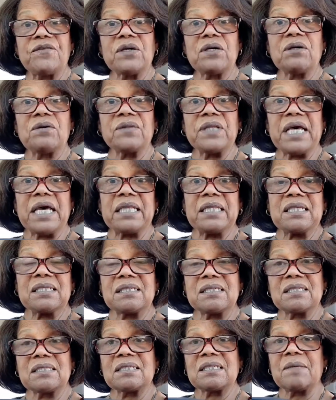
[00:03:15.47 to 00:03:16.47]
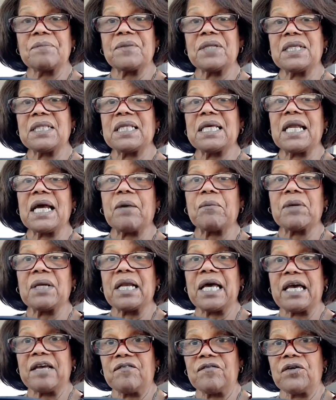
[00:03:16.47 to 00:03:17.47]
feel that this is something that I would
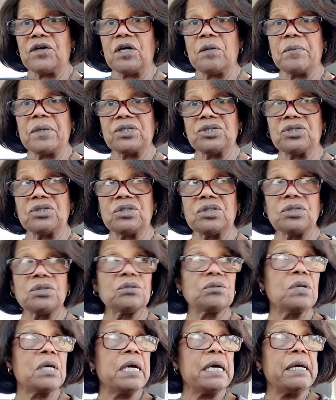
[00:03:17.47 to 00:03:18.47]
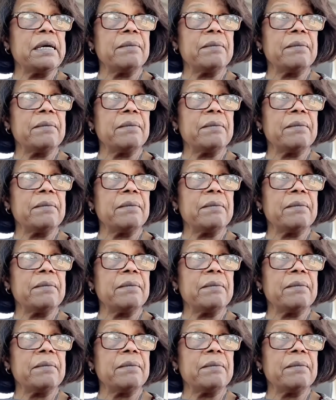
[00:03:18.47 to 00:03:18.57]
like very much to do,